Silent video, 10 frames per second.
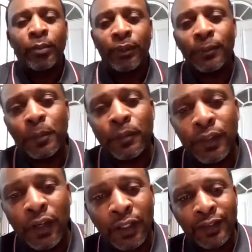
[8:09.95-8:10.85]
number
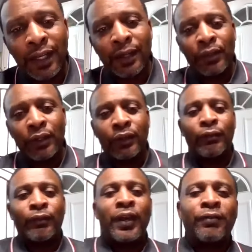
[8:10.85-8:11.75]
on the side of
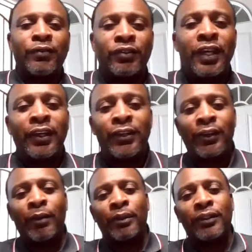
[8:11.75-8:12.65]
your
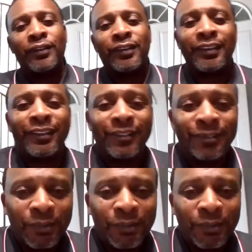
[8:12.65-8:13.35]
ambulance.